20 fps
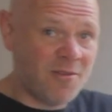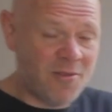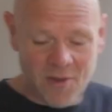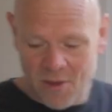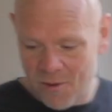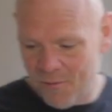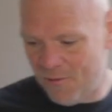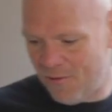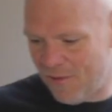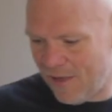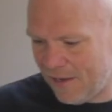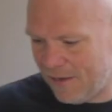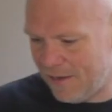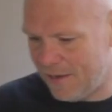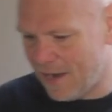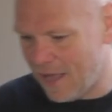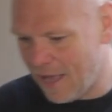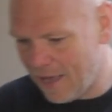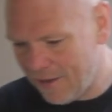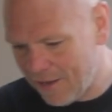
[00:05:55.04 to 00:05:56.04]
toasted.
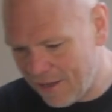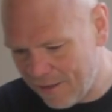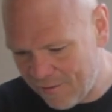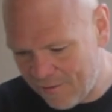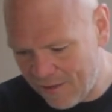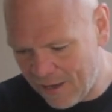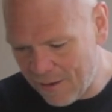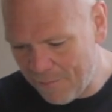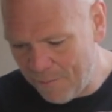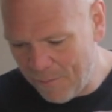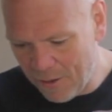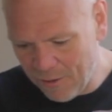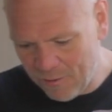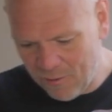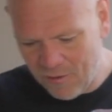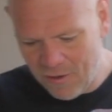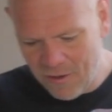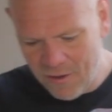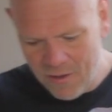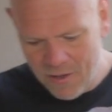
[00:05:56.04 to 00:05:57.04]
Now instead of
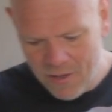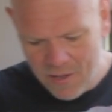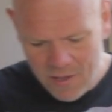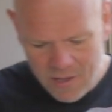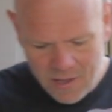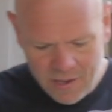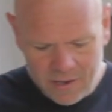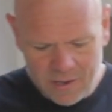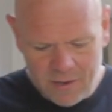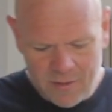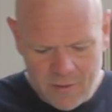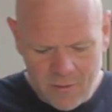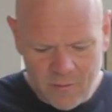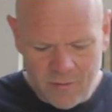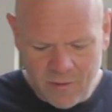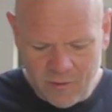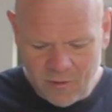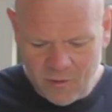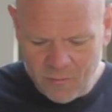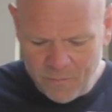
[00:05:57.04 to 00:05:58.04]
butter, I'm going to use
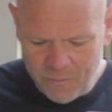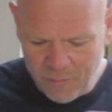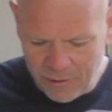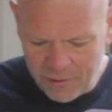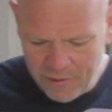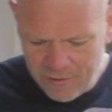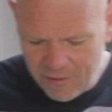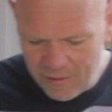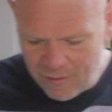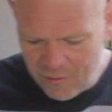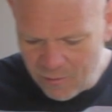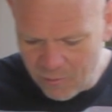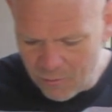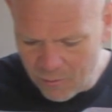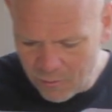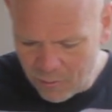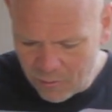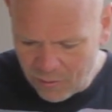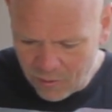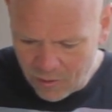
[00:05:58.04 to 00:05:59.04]
this spicy
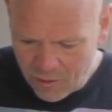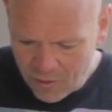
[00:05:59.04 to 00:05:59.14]
sauce.